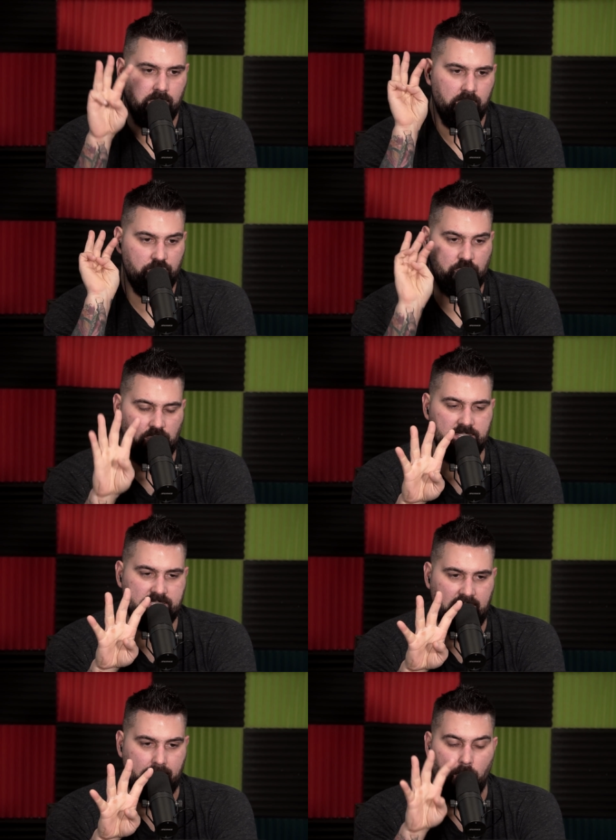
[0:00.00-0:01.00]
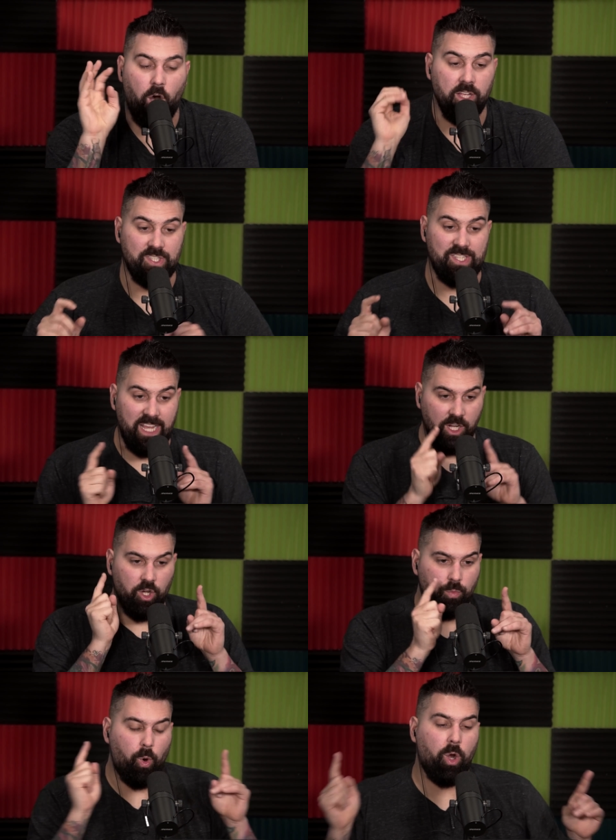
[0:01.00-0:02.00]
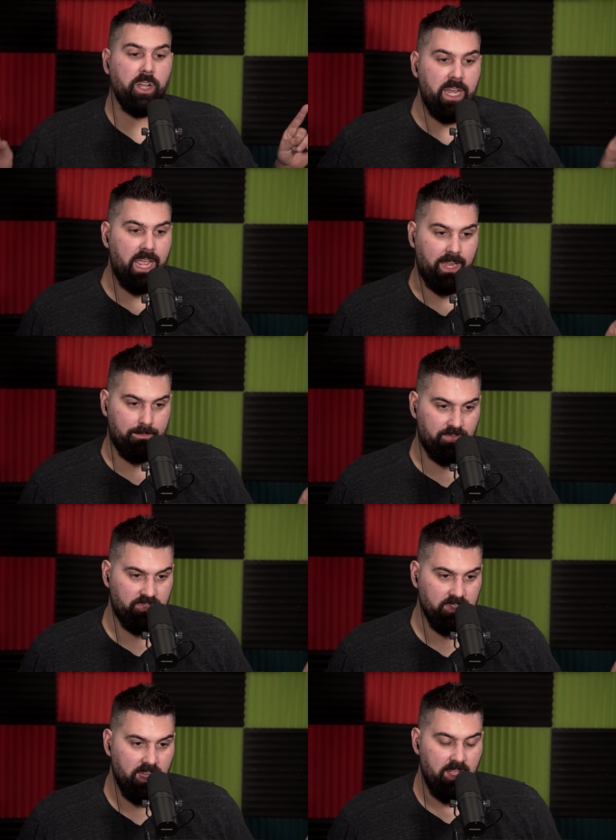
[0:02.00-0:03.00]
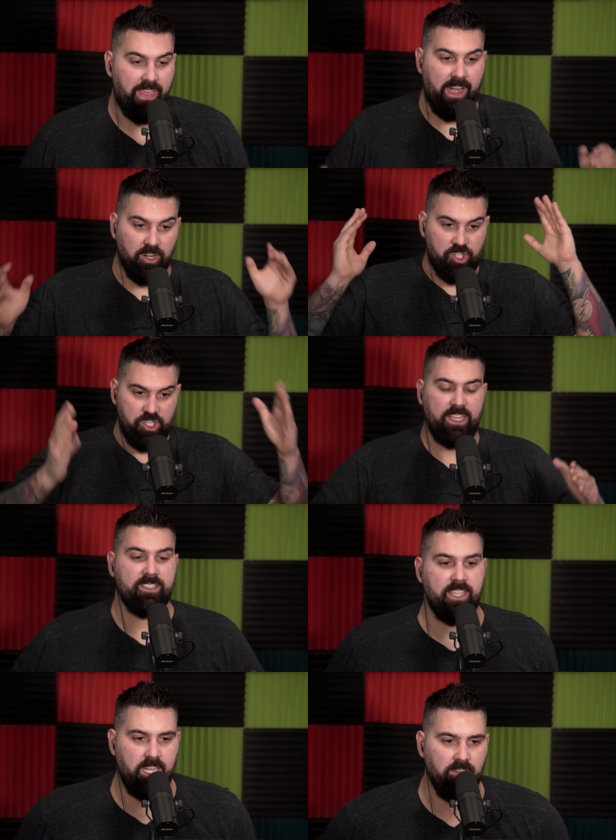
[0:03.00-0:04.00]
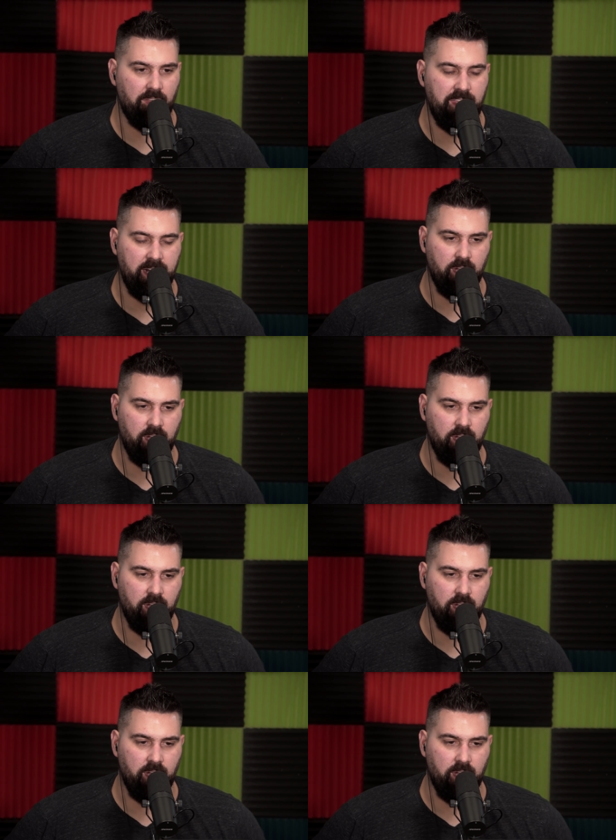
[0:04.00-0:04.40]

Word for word: Wonder Shazam, Woman. All single word names that are just the hero. Then it